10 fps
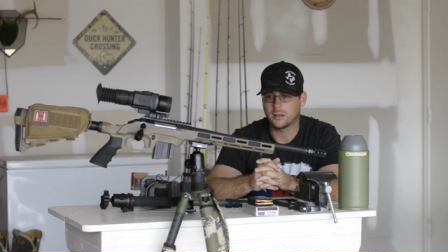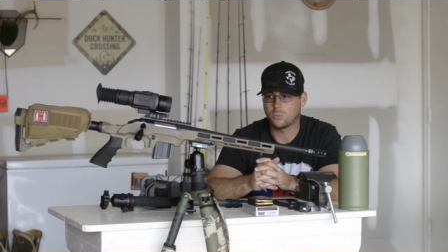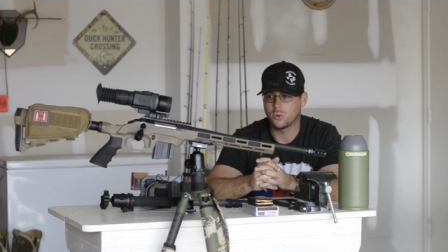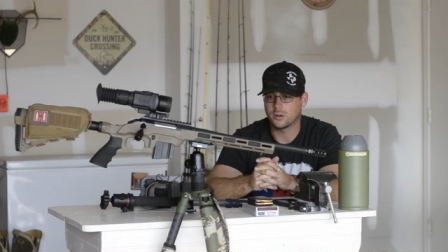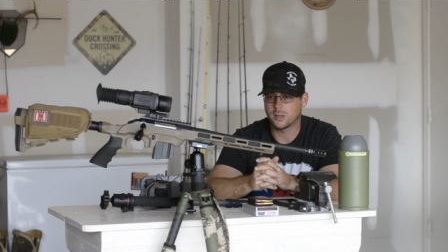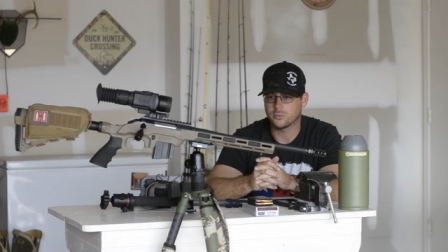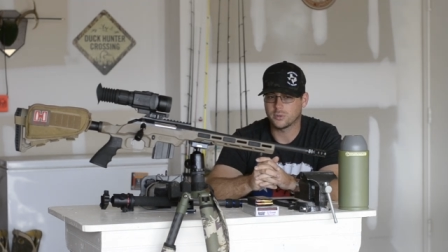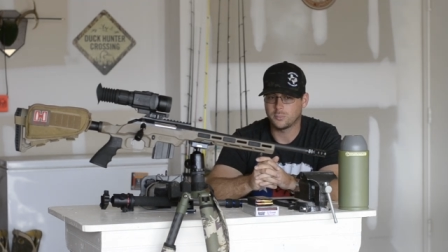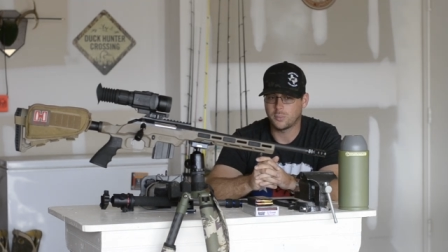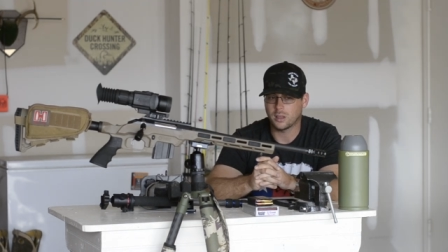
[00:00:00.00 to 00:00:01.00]
it's not the end of
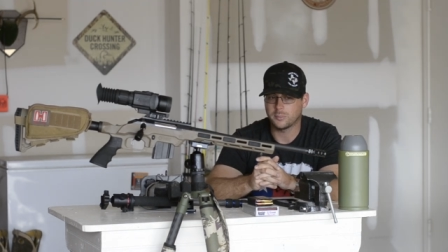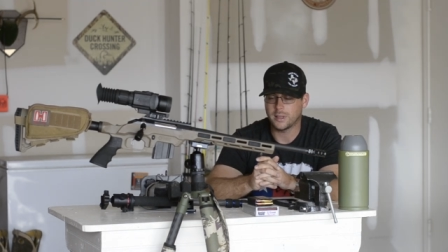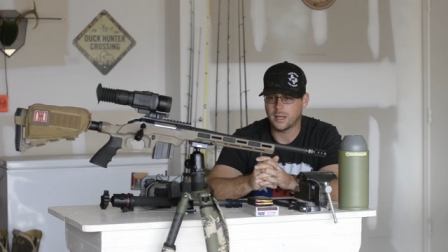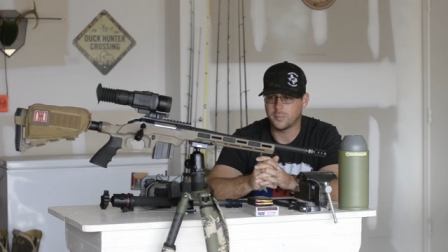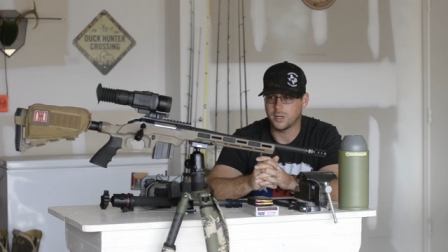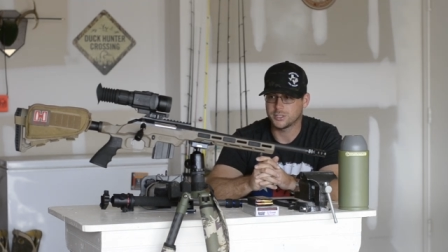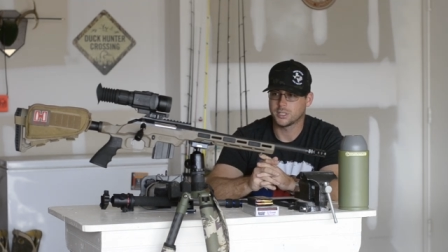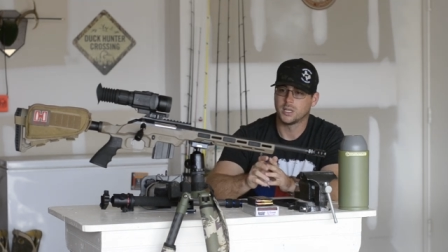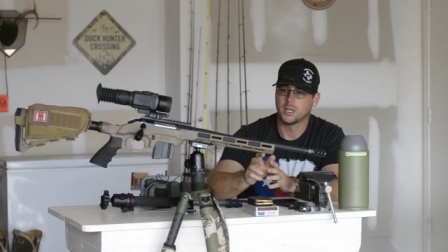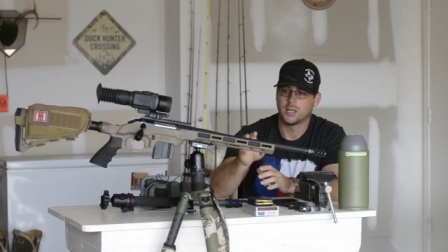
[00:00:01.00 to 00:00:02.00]
the world. It doesn't really bother me
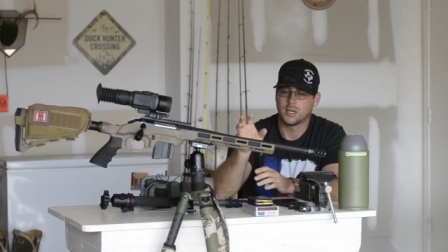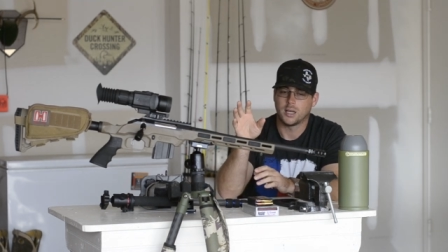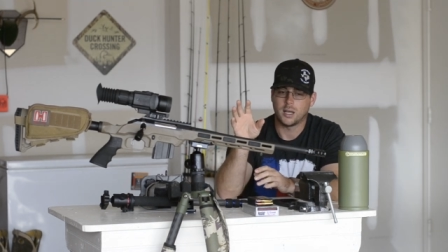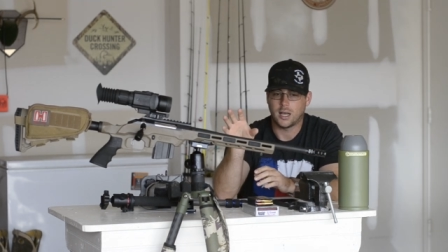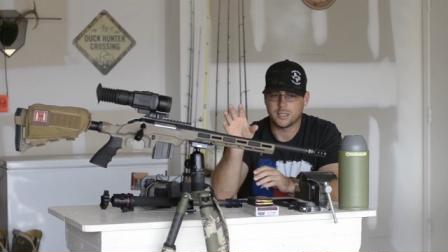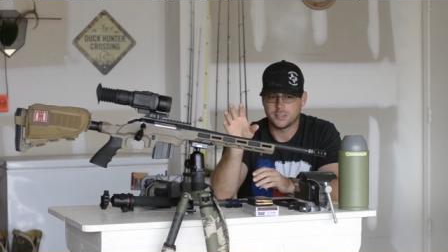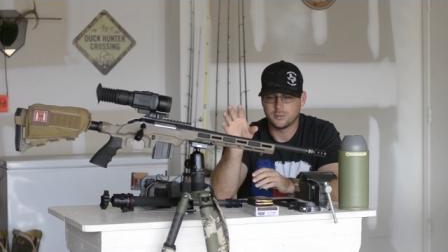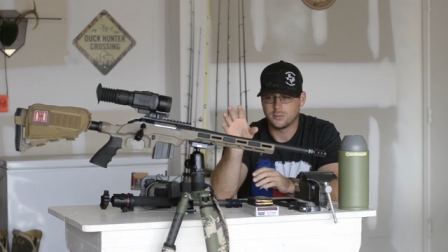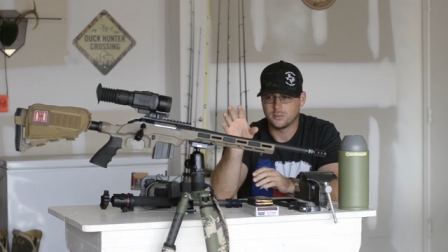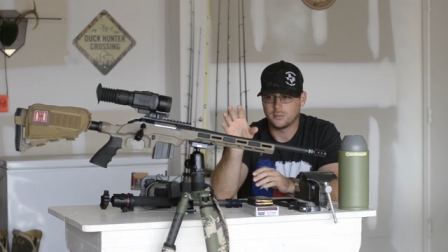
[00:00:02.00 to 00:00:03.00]
that much.
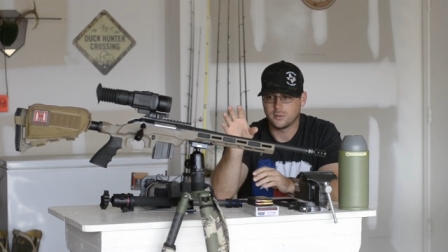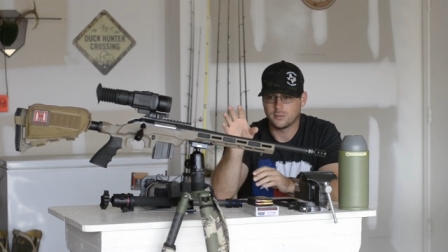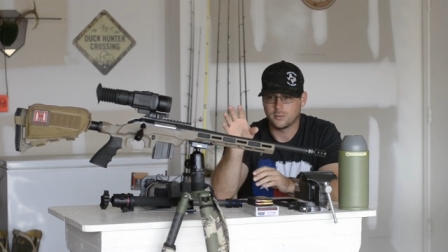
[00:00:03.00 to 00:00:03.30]
I